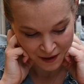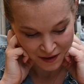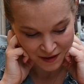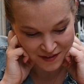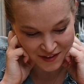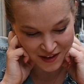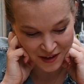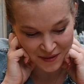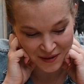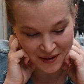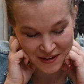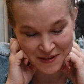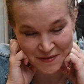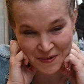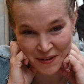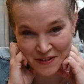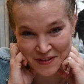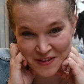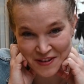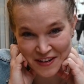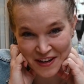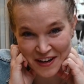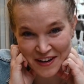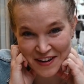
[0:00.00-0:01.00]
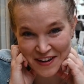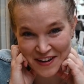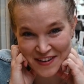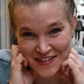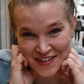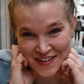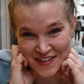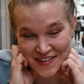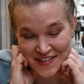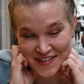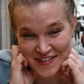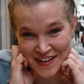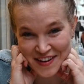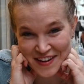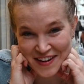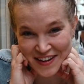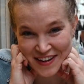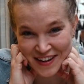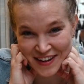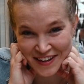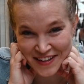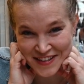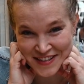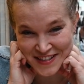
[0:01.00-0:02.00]
So I spoke to the guys
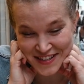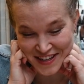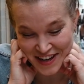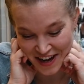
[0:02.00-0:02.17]
inside